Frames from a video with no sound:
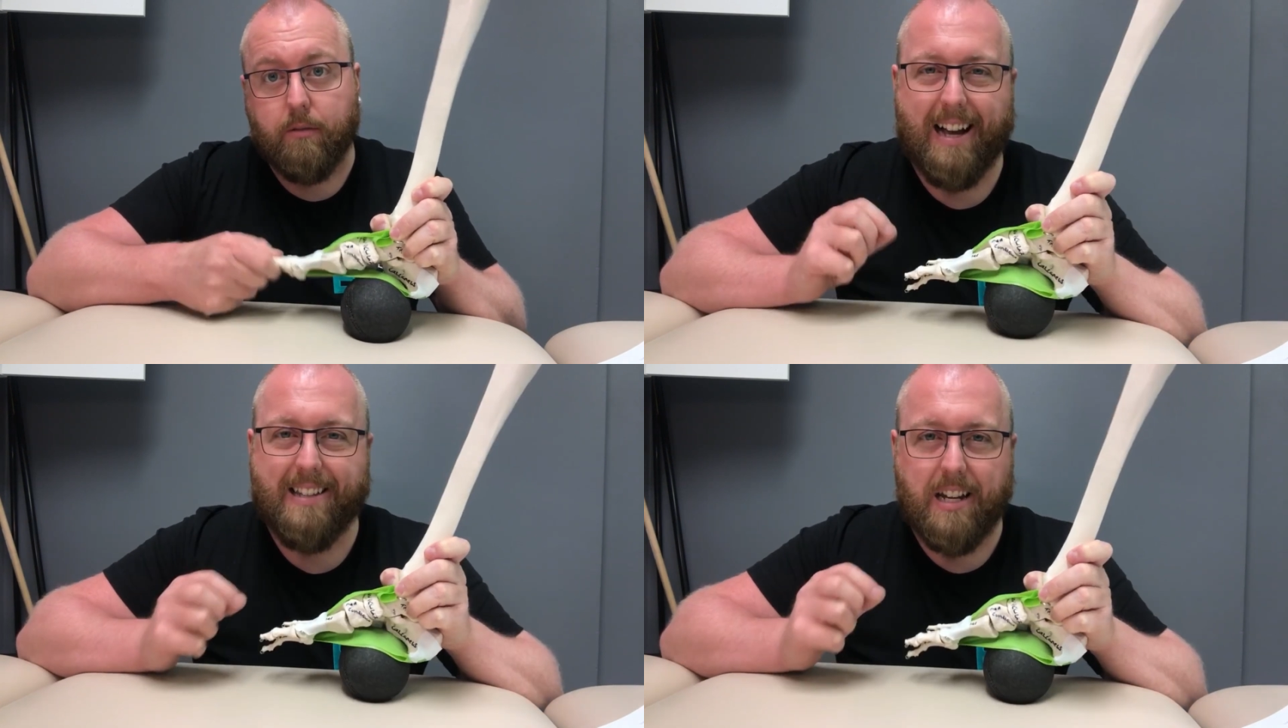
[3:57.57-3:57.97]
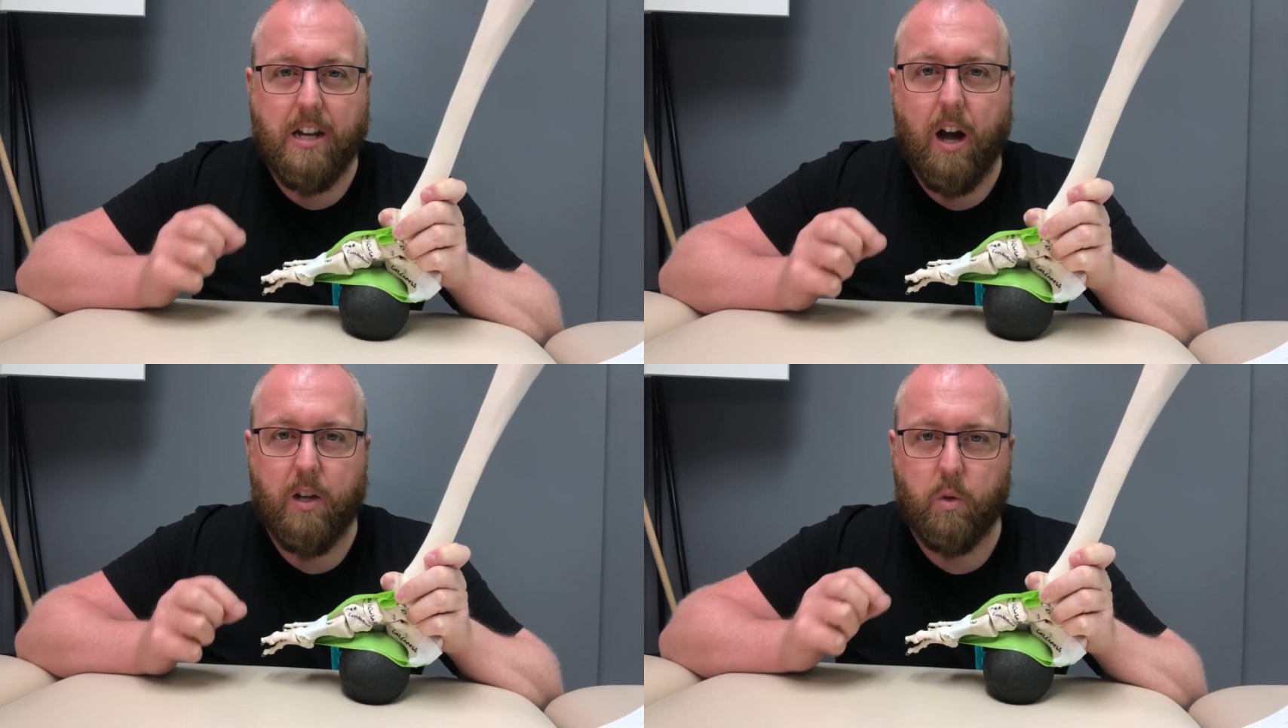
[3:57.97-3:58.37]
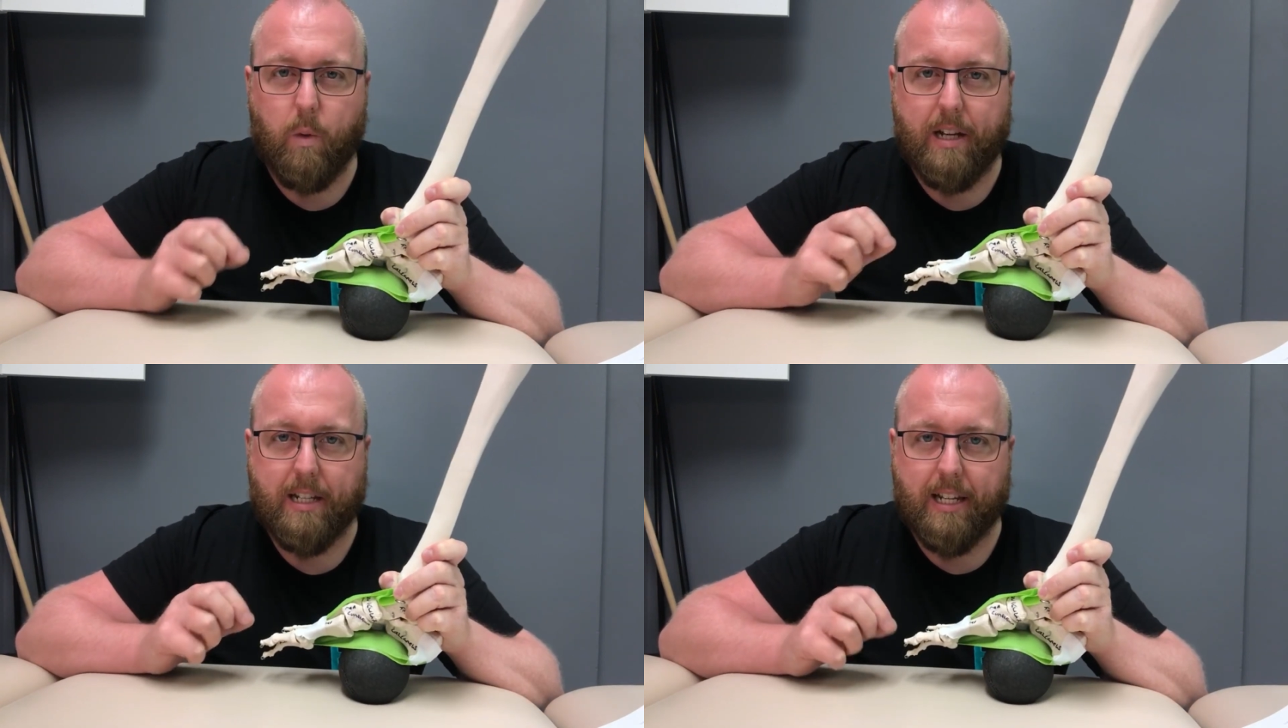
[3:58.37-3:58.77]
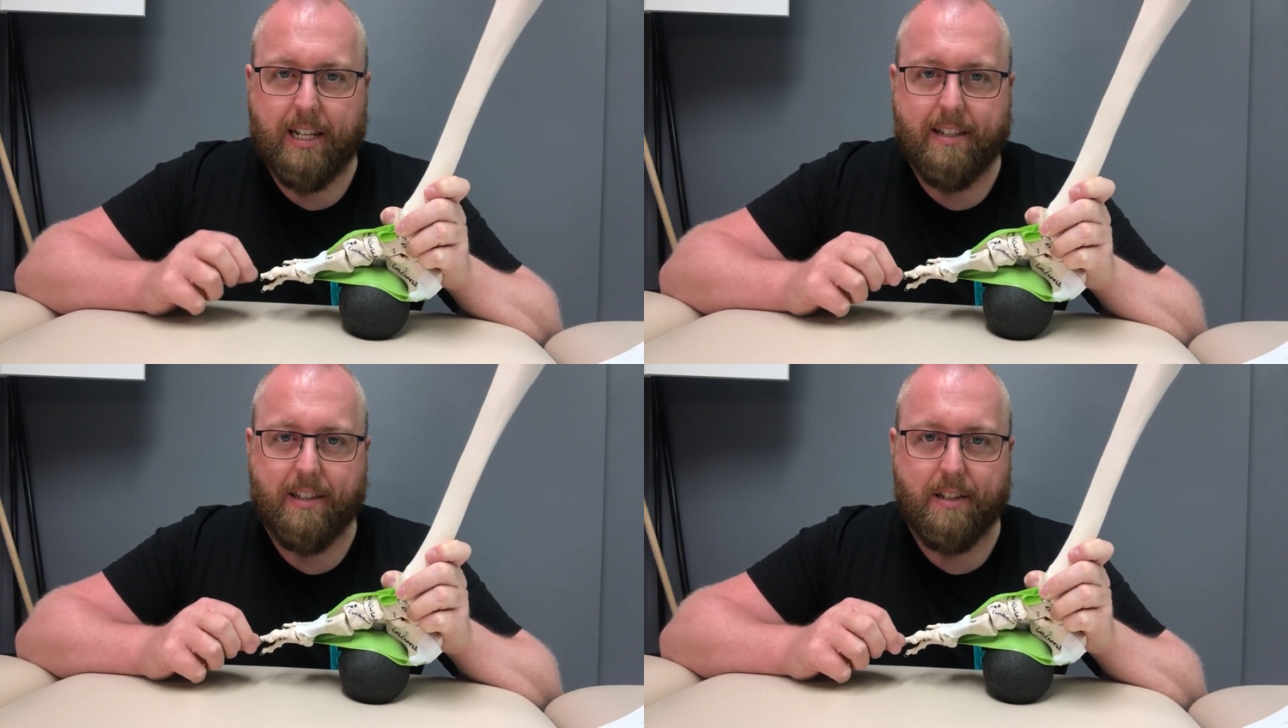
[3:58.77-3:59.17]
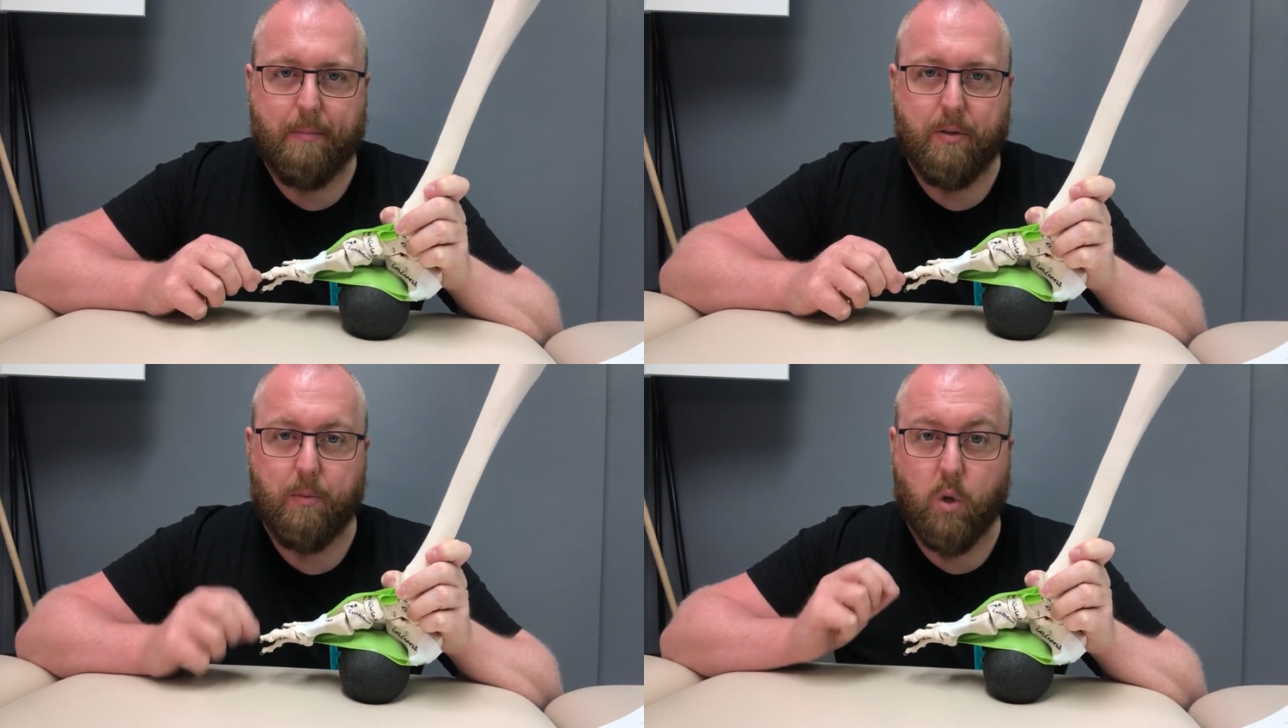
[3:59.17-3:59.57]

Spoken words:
That is a nice way to ease the symptoms